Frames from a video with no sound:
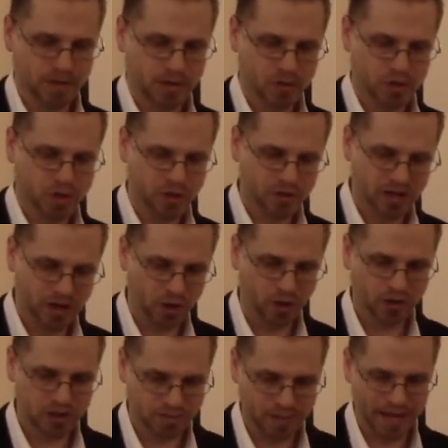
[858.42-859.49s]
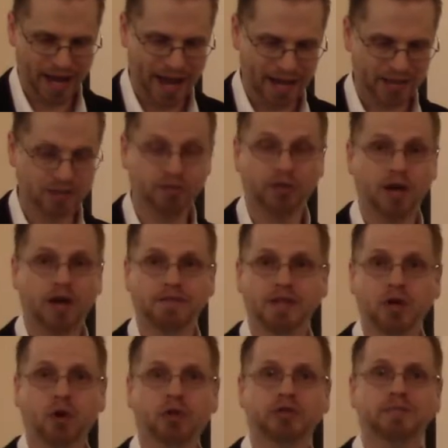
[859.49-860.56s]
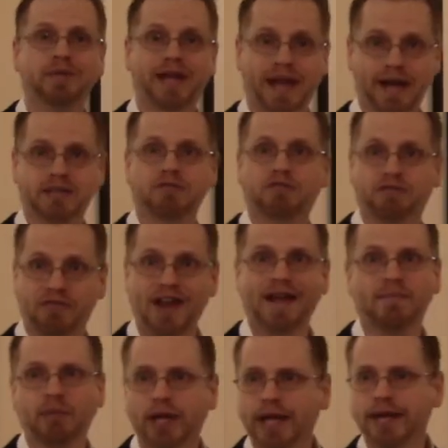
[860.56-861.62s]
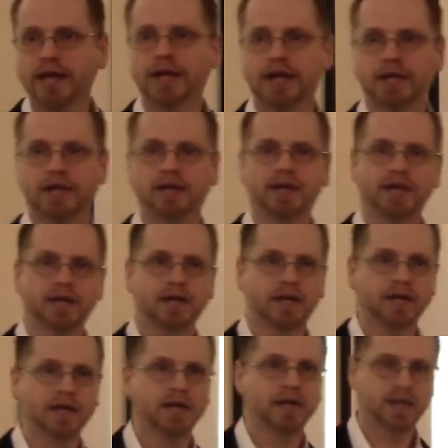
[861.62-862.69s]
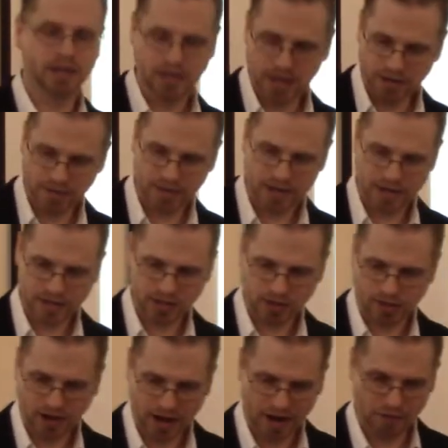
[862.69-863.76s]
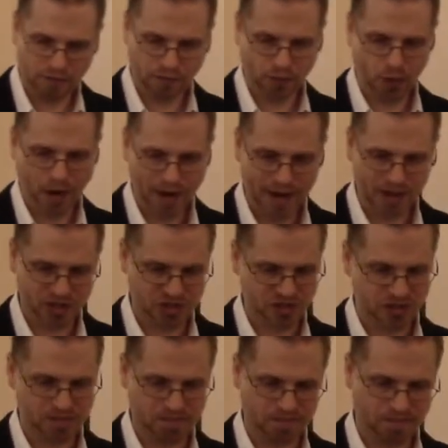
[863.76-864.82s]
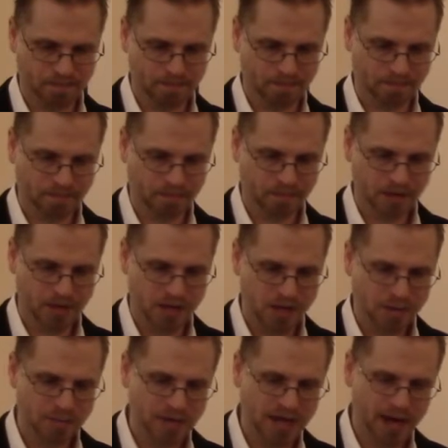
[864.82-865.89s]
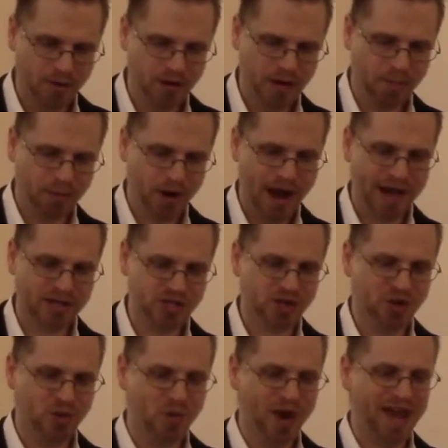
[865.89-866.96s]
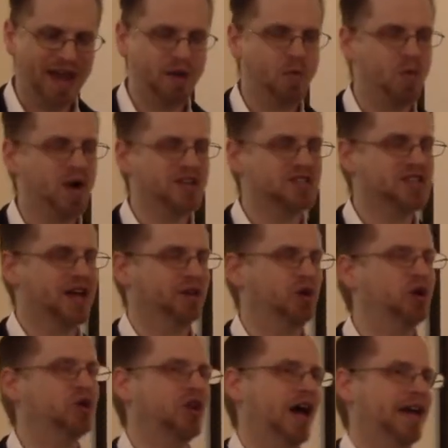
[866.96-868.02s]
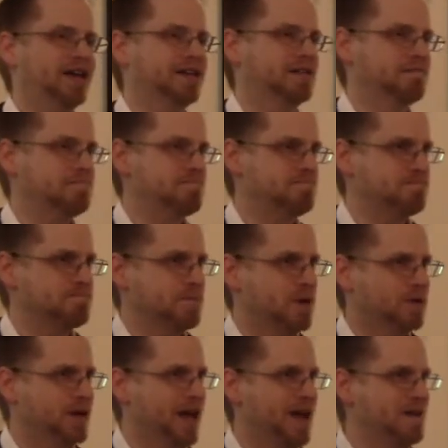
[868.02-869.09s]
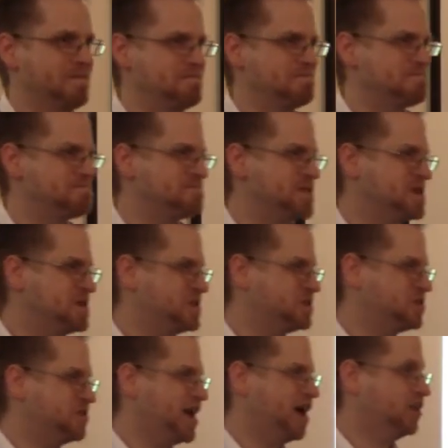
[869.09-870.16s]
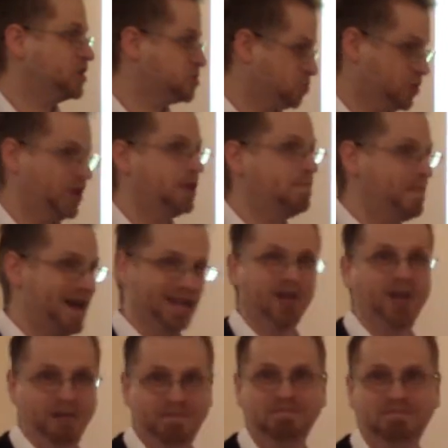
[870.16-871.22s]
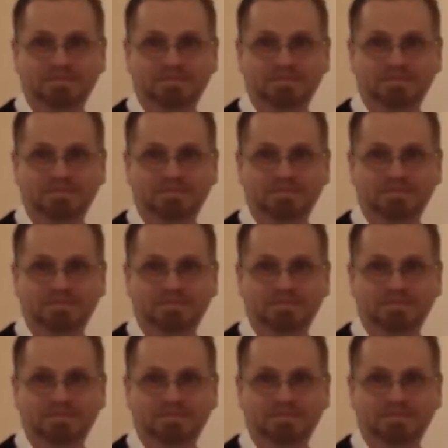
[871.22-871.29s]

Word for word: who showed the ultimate act of love, the ultimate act of family in giving his life for us. But now in a practical way, what does that look like? Okay? So now let's really meddle